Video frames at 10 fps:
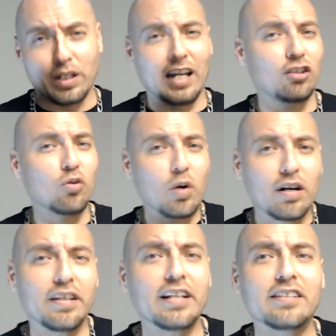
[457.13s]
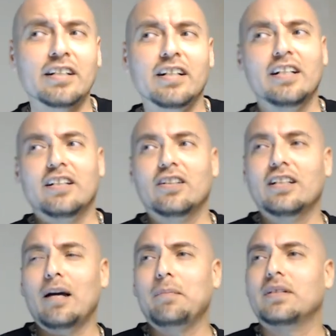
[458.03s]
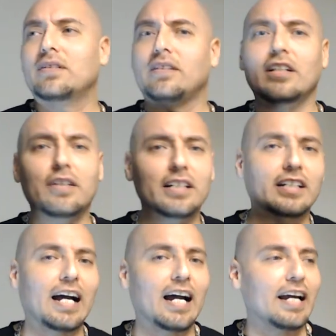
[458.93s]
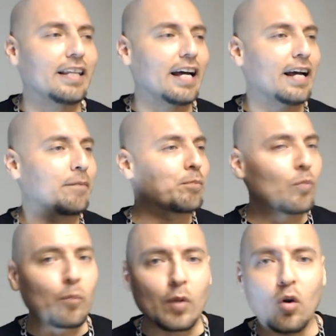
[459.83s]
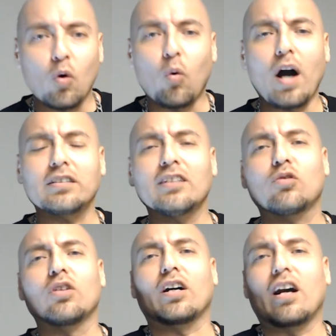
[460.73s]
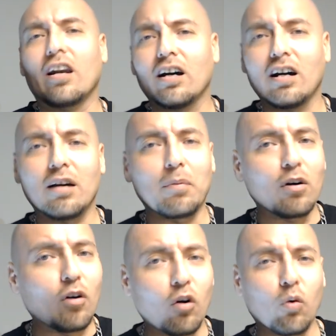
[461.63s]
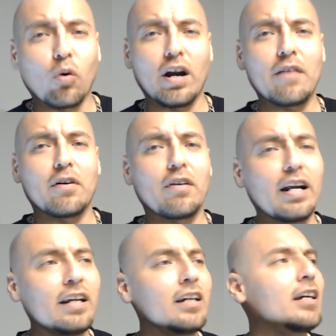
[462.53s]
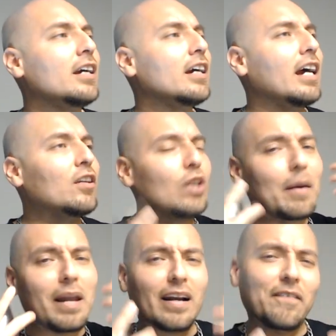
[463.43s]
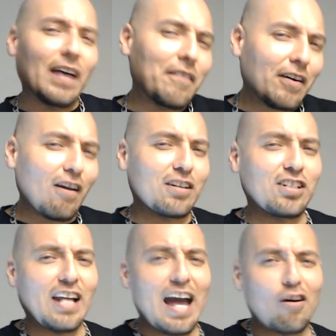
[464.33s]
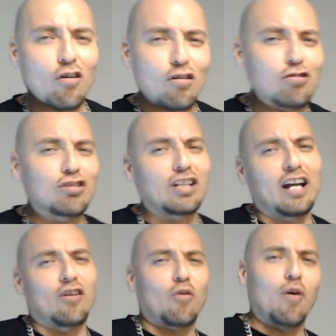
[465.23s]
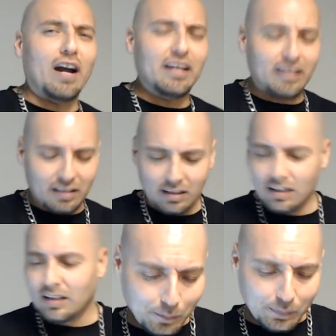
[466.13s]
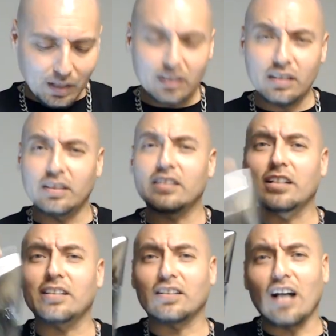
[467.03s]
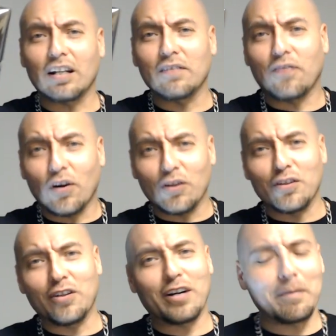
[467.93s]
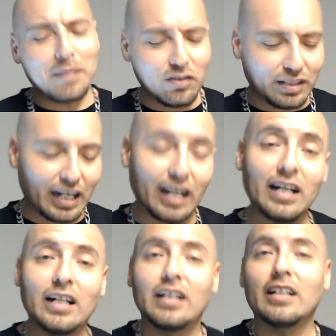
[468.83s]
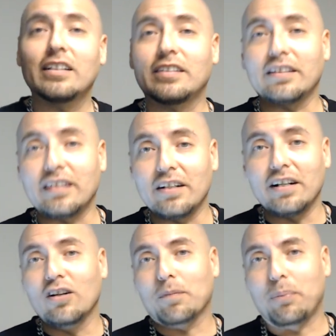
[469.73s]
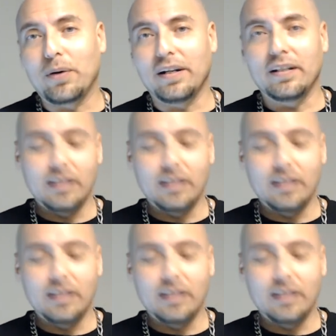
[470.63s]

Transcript: Like you wear this, you're that mysterious guy that walks into the club or wherever, right? And you have like a 5 o'clock shadow, you're just kind of quiet. This does the talking for you, you know what I mean? You just gotta sit there and look pretty.